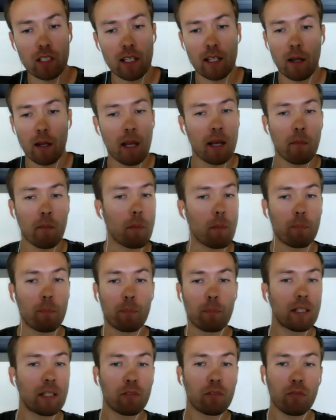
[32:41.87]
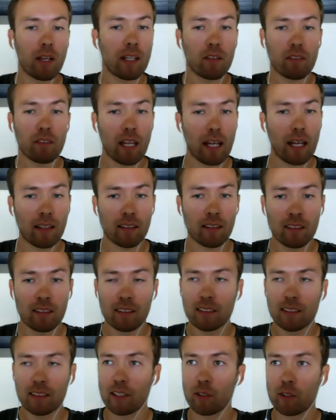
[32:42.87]
And I'm a big fan of that
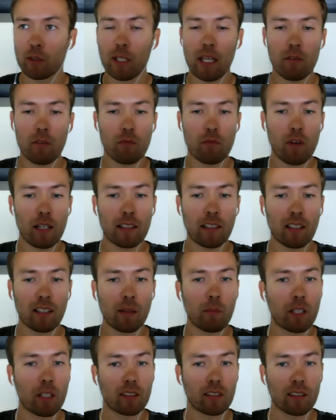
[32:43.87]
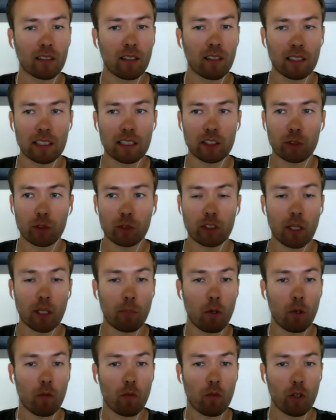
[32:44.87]
you can't find the limit unless you
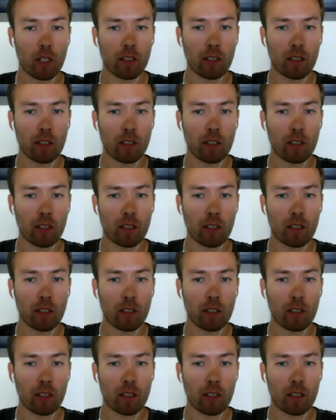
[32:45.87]
step over it.